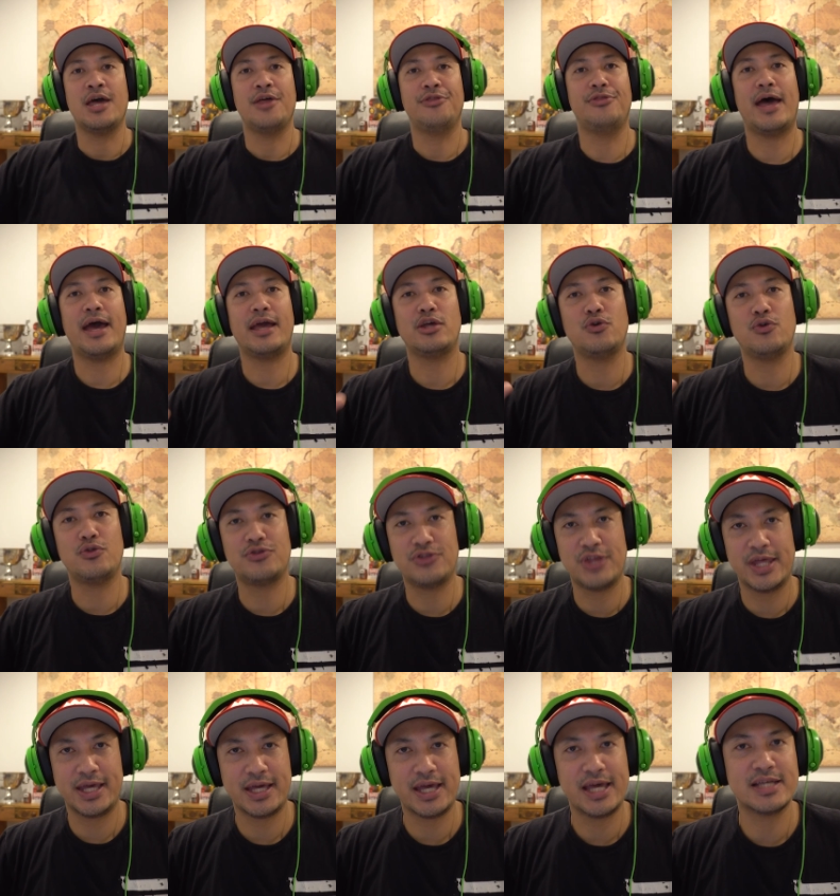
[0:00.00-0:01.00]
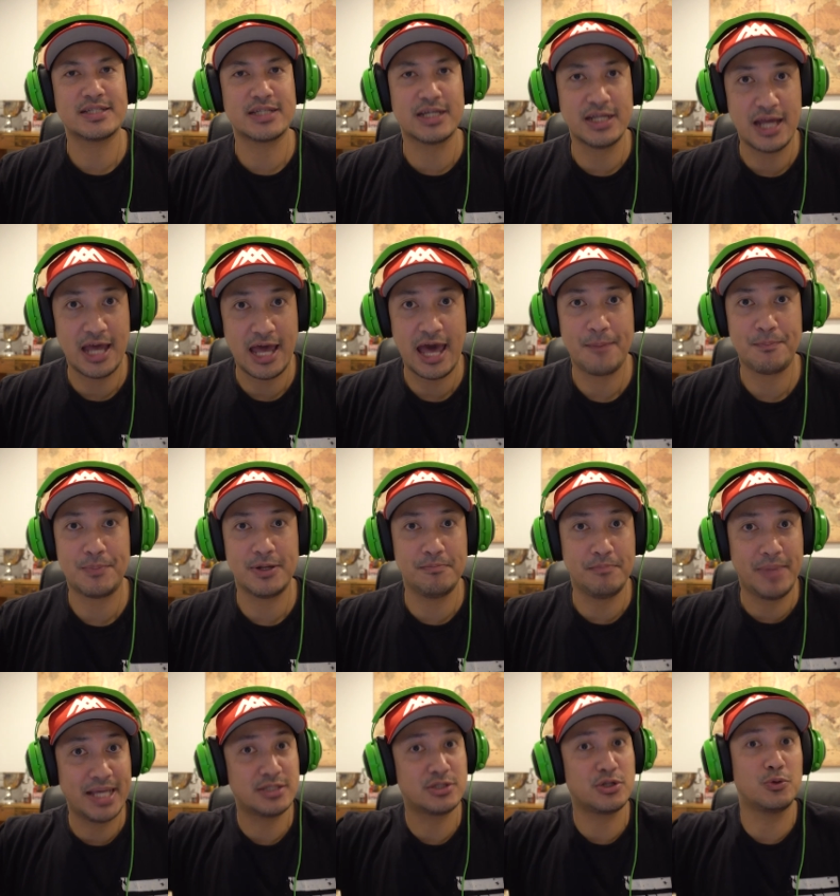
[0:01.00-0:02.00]
that you think is going to happen
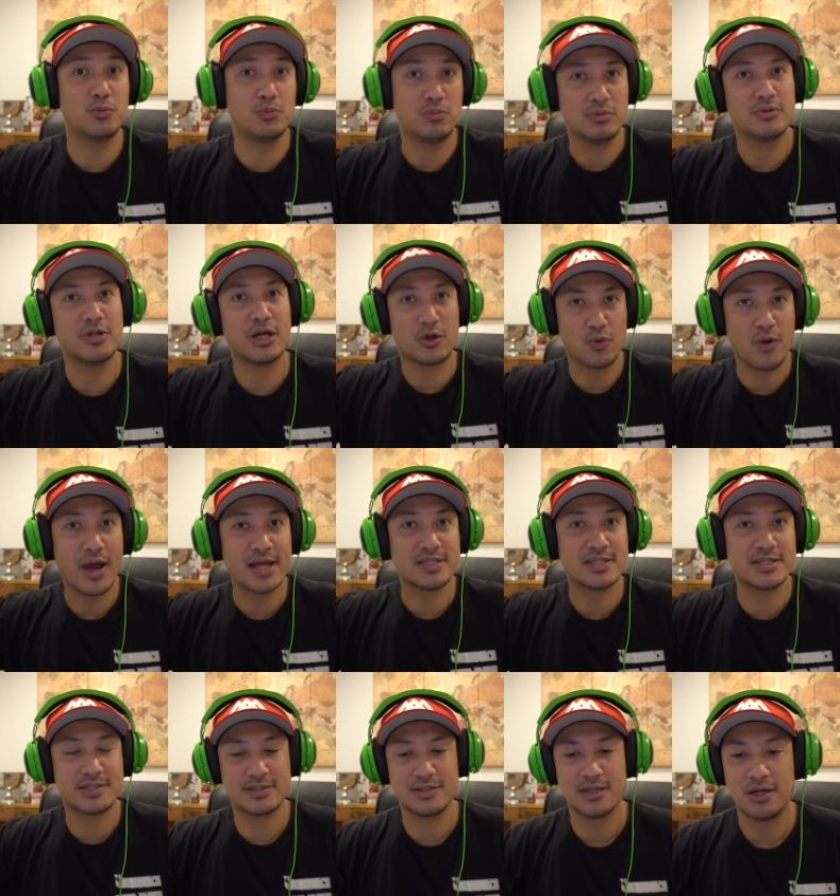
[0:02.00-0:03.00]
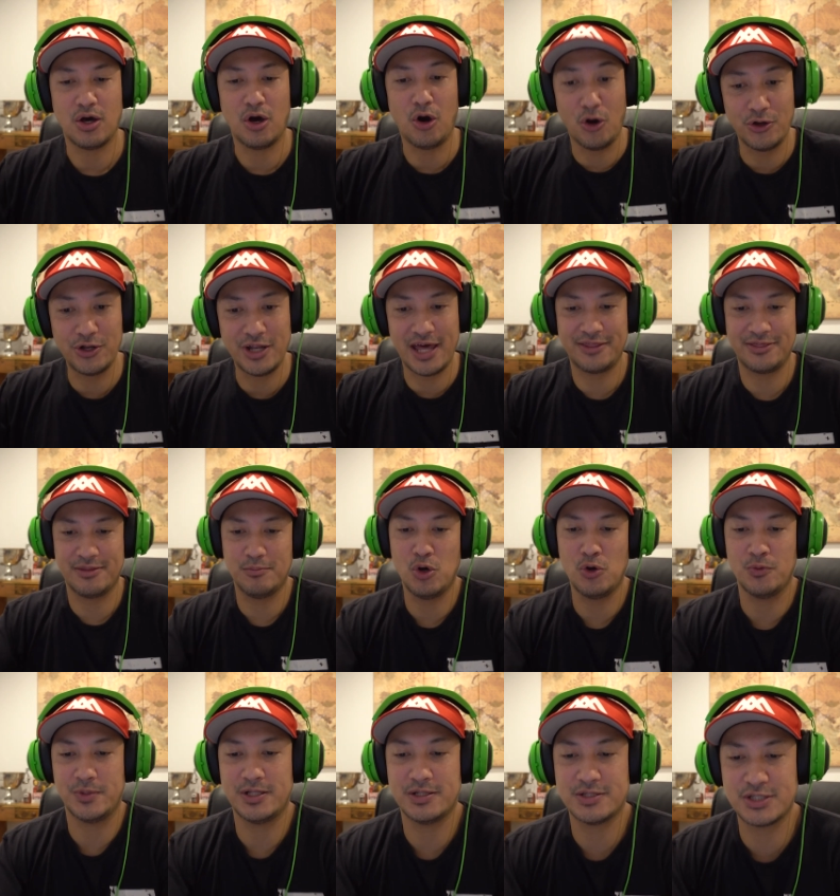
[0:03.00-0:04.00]
based on the crisis on at the
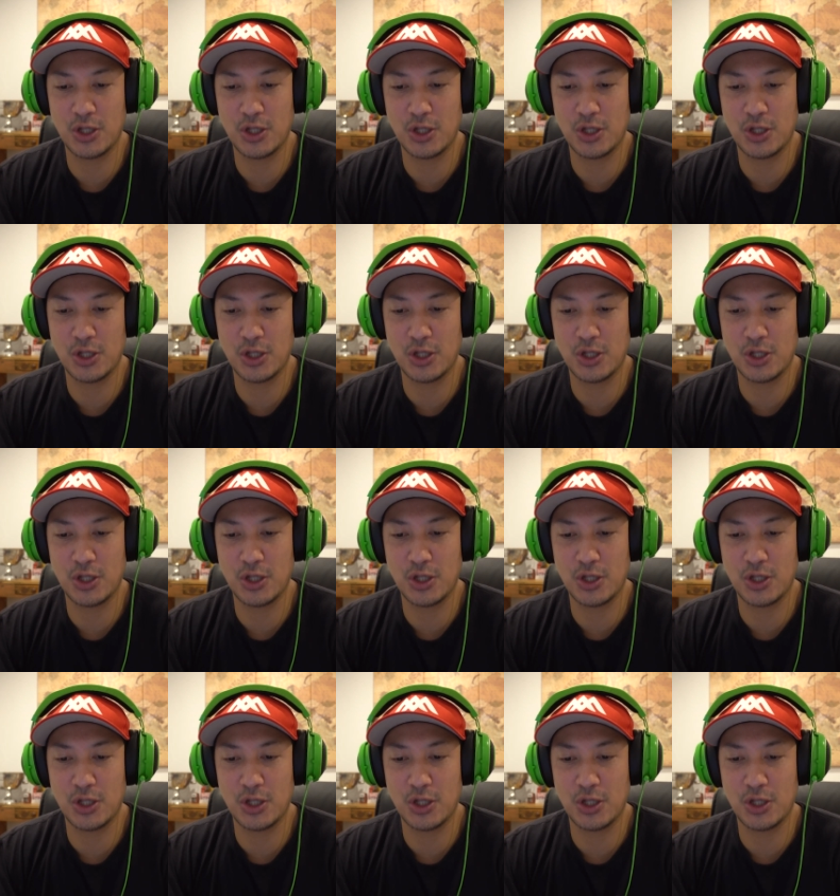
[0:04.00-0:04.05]
moment.